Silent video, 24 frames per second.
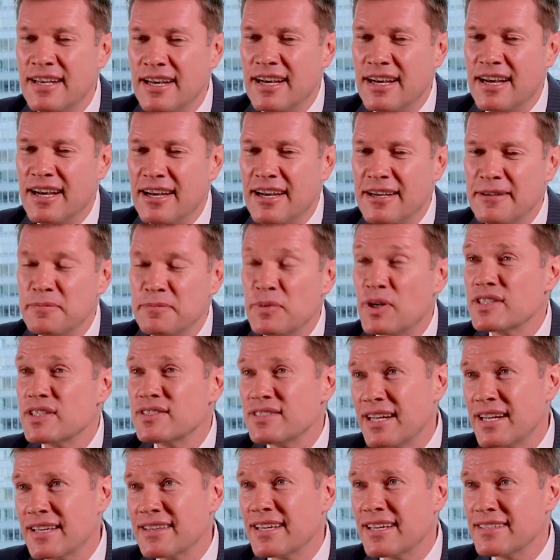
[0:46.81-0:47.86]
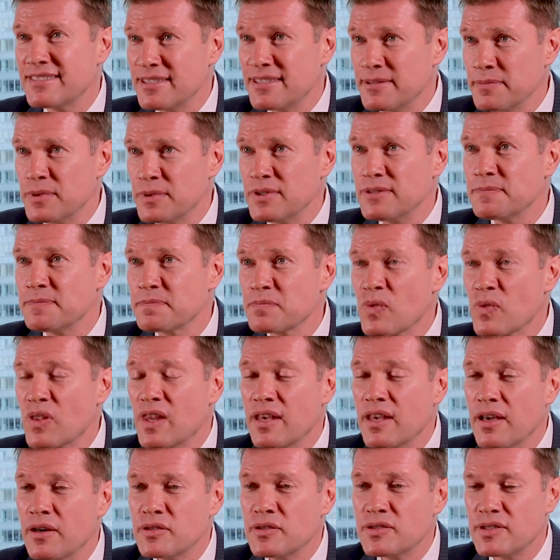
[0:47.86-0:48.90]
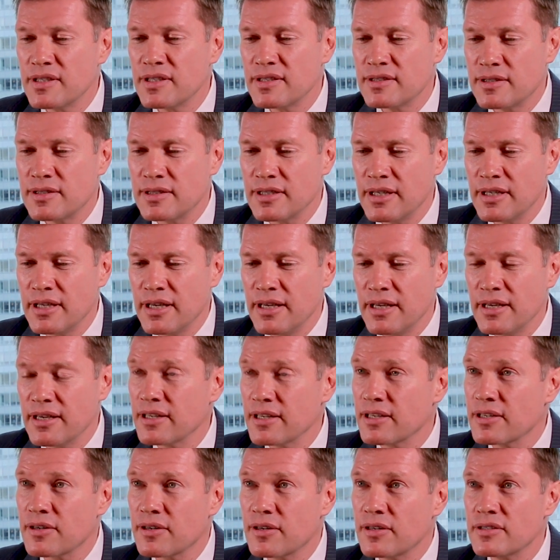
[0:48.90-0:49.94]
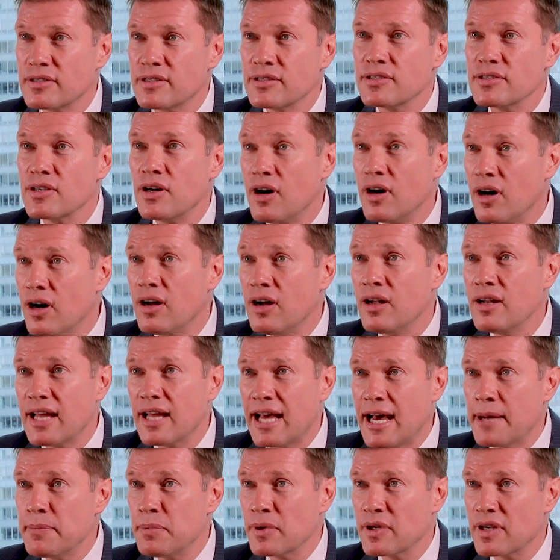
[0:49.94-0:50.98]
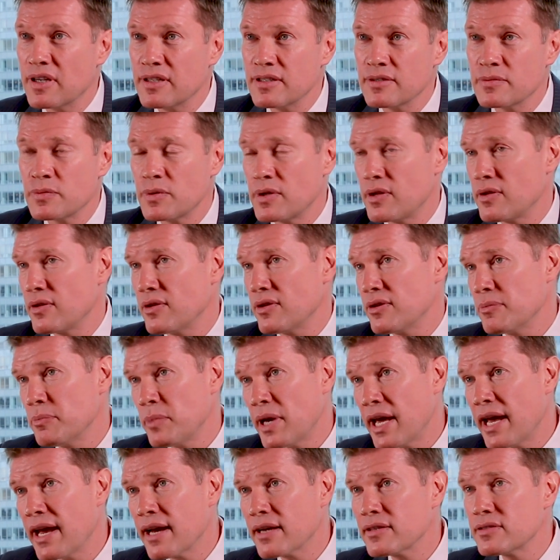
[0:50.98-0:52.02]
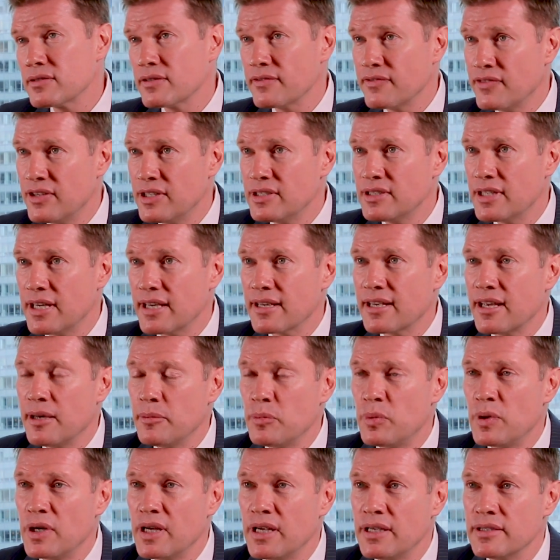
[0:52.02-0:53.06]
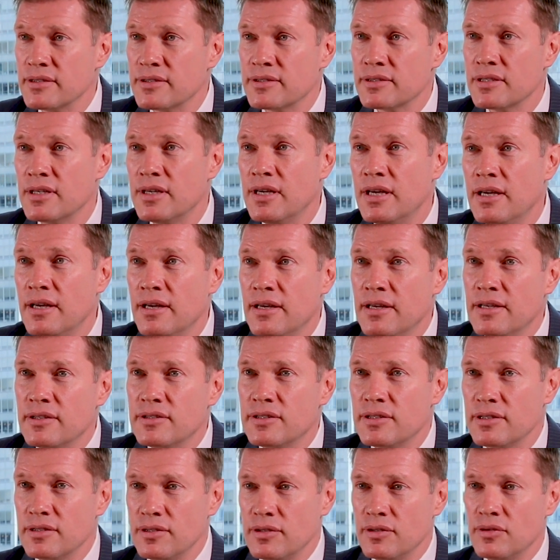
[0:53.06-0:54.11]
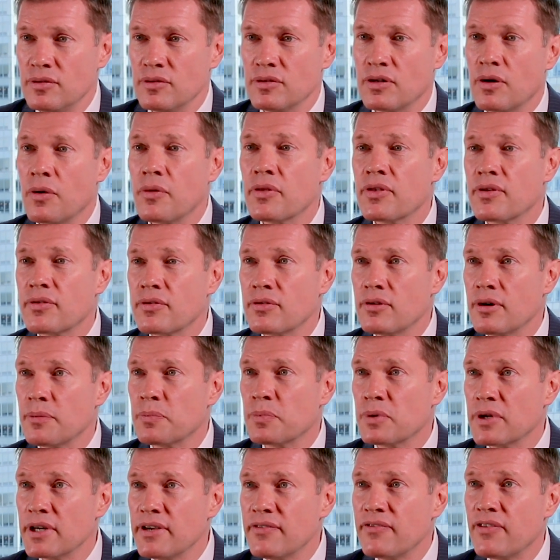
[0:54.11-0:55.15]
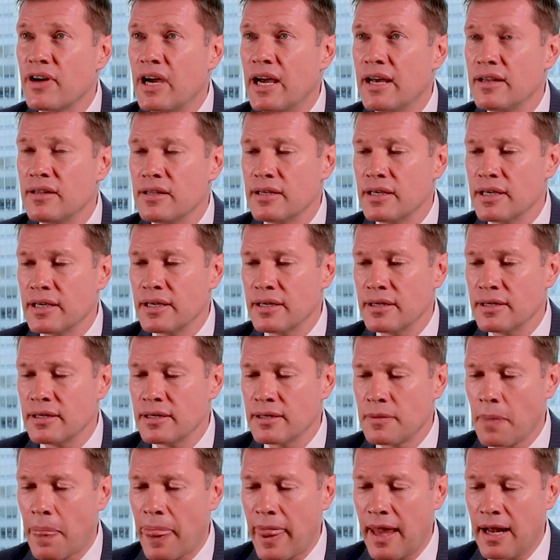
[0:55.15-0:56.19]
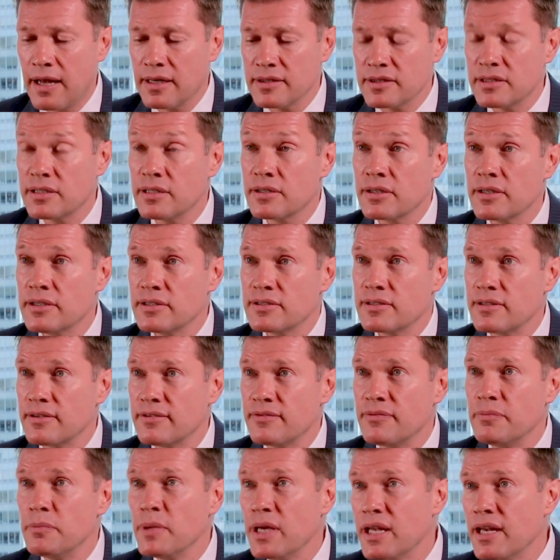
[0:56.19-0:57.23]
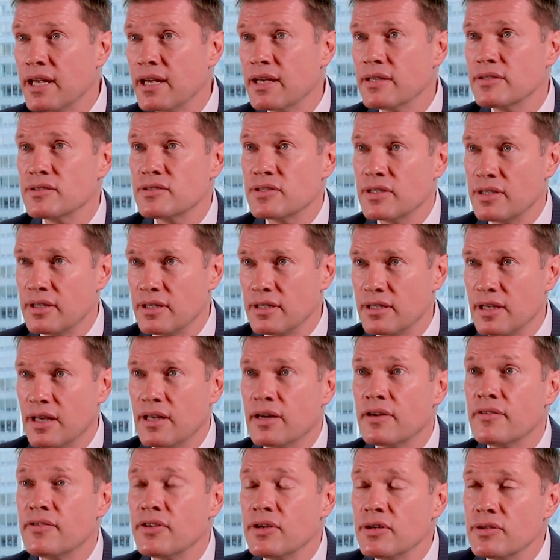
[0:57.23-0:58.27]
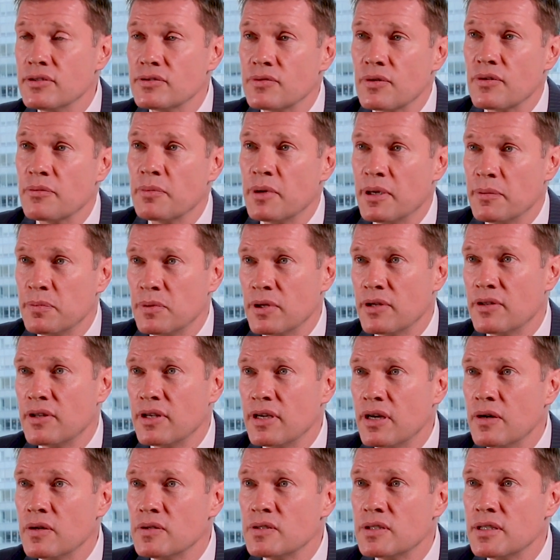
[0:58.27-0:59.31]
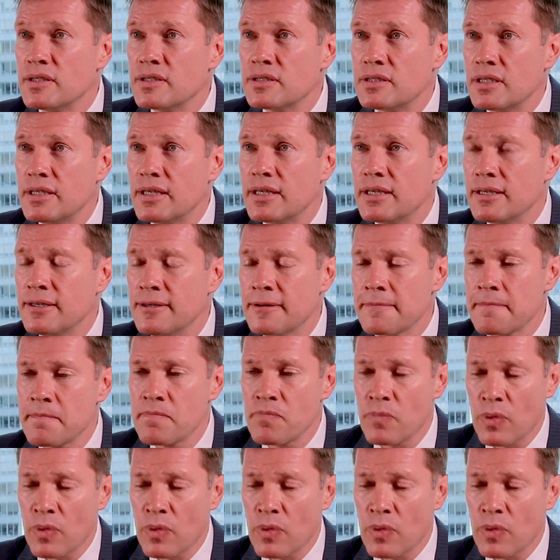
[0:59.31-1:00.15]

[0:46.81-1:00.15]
But it's not that simple. The OCC encourages all applicants, whether they're banks or FinTech companies, to go through a pre-filing series of meetings and interviews with people at the OCC.